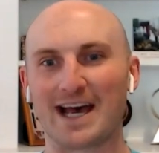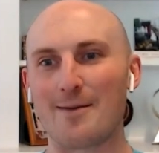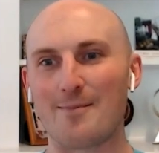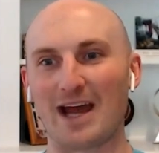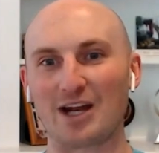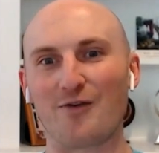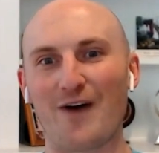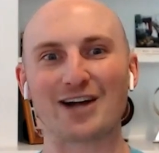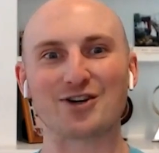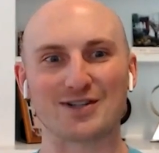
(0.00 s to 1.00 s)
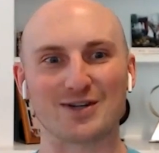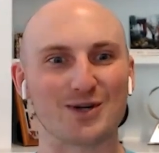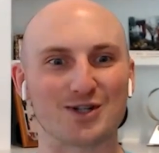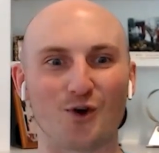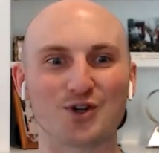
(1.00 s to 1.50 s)
manufacturers that we
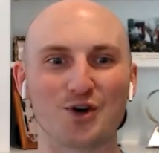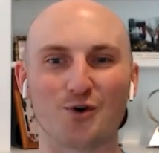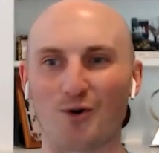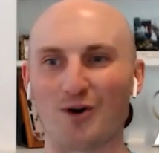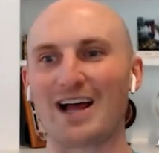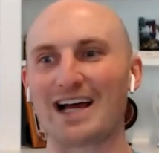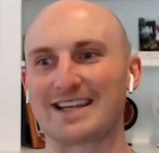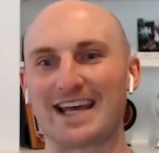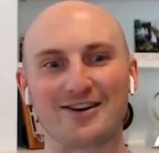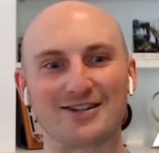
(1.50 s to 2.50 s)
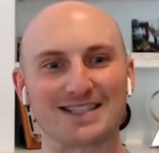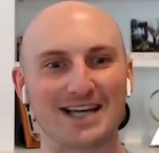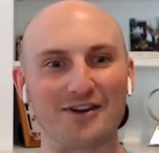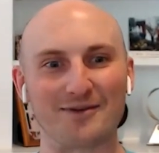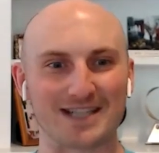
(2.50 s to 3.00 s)
sold to realized that they could sell
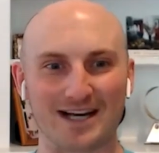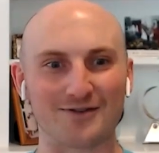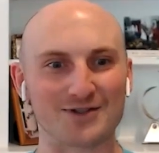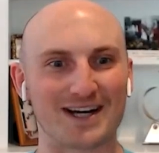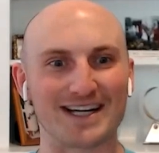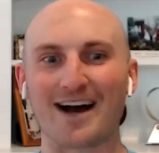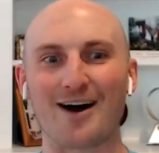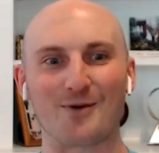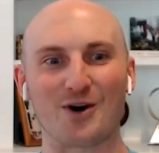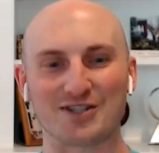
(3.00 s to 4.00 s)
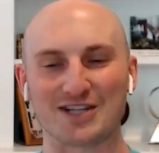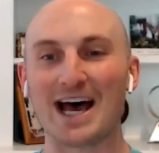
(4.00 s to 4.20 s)
themselves on e-commerce.